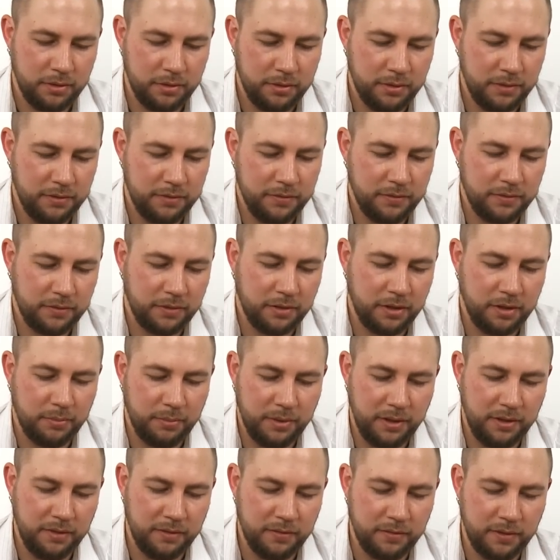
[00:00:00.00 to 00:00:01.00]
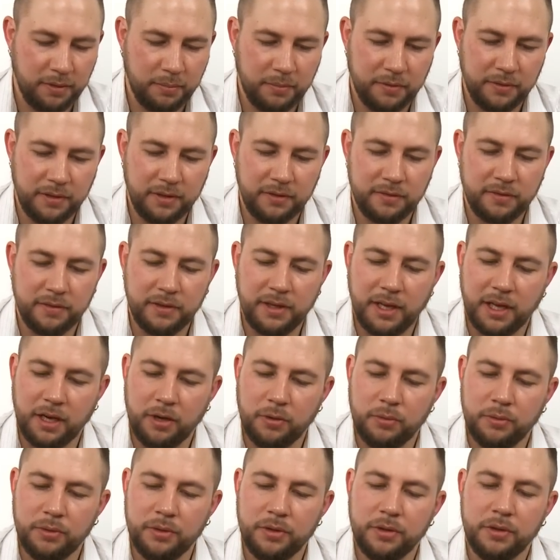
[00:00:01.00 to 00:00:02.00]
This is going to be some of these
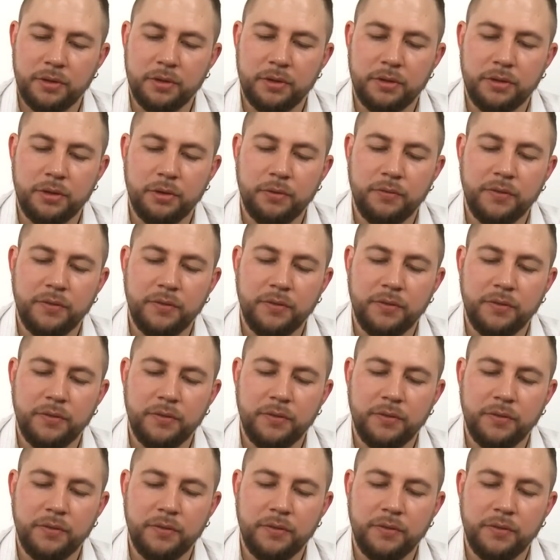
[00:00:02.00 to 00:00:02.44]
yellow U